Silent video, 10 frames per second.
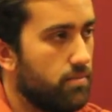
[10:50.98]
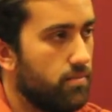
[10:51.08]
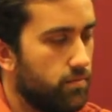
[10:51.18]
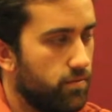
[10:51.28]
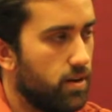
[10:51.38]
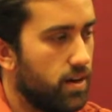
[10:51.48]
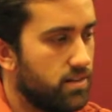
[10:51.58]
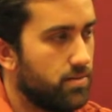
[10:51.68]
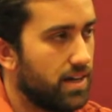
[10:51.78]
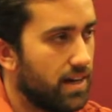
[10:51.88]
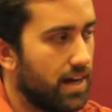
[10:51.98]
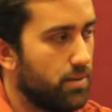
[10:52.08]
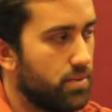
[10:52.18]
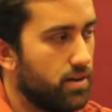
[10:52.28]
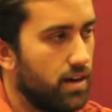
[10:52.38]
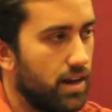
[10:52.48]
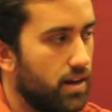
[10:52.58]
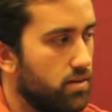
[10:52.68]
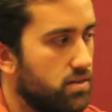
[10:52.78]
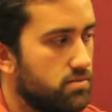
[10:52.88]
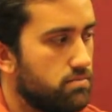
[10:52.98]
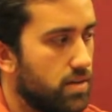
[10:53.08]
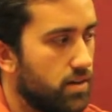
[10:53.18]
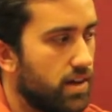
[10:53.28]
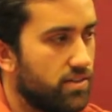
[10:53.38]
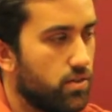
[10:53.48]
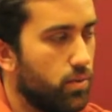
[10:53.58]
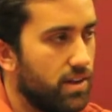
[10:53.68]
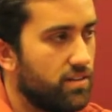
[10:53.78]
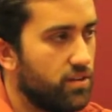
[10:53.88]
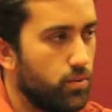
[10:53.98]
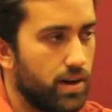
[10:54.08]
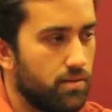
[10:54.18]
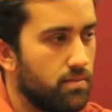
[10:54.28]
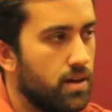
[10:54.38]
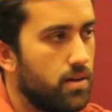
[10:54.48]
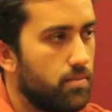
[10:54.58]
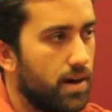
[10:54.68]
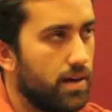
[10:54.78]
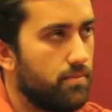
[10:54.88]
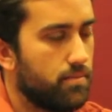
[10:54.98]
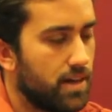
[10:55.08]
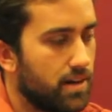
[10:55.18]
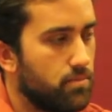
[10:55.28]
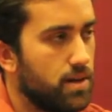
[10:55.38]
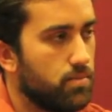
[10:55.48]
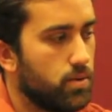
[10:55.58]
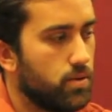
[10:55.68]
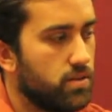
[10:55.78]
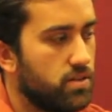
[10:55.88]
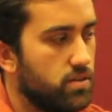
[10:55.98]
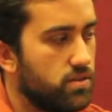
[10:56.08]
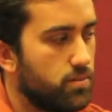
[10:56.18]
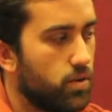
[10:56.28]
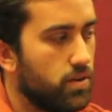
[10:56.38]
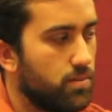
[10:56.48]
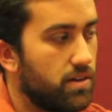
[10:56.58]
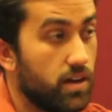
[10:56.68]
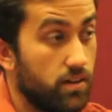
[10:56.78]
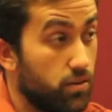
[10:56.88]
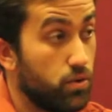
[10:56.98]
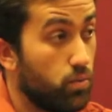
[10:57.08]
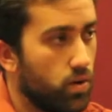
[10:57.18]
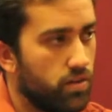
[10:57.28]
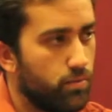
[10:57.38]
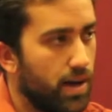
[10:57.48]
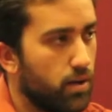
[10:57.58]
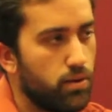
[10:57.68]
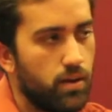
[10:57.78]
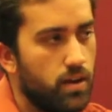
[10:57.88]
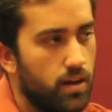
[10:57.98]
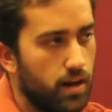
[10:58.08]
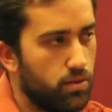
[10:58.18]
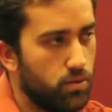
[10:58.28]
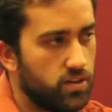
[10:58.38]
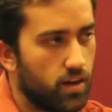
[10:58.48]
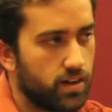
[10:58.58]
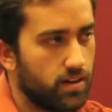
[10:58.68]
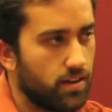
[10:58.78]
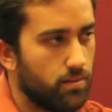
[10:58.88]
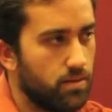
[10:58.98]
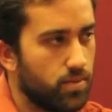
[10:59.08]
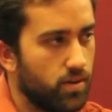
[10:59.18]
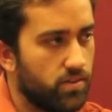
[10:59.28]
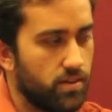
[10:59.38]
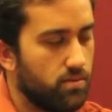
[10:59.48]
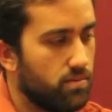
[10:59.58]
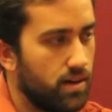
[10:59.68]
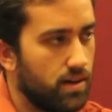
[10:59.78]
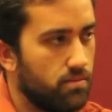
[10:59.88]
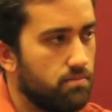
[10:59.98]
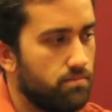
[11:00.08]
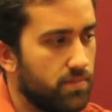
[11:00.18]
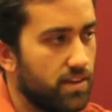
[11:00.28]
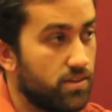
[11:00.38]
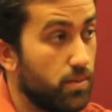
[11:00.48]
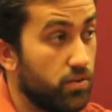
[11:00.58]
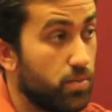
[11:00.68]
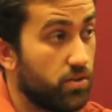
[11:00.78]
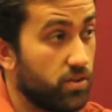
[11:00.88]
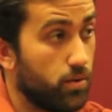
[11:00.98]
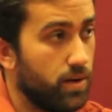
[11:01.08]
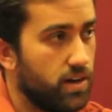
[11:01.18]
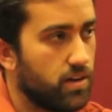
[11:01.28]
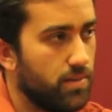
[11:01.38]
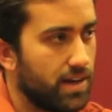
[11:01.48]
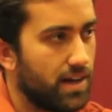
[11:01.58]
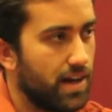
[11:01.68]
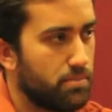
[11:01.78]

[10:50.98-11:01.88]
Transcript: them to make it happen, and that's the way that you win, by getting people to support you through word of mouth and through talking to them in person, and that's the most personal way you